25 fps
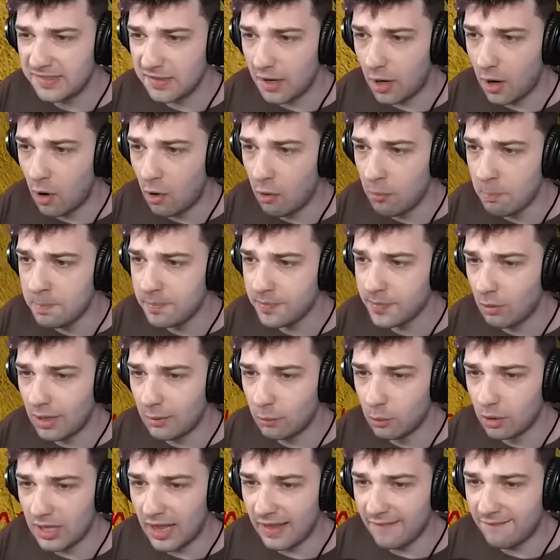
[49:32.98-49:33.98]
This home,
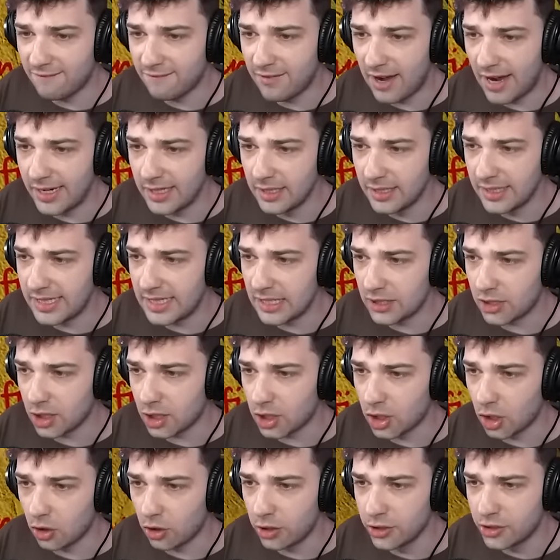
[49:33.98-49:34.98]
when will I finally get
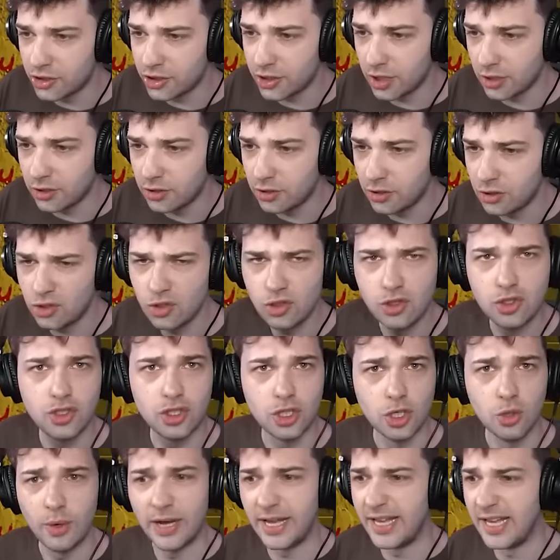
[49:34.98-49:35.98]
the courage to
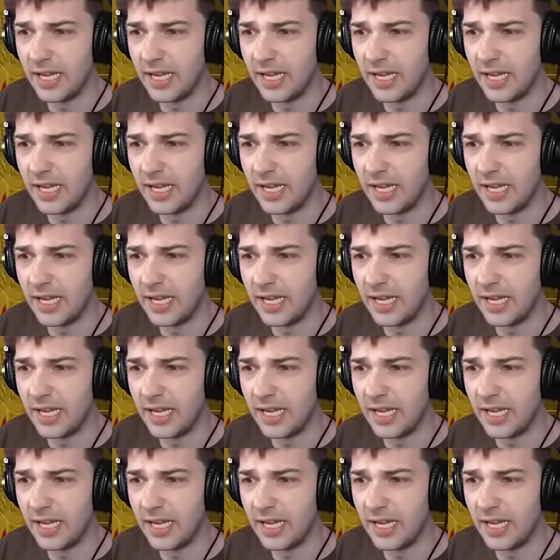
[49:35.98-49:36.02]
do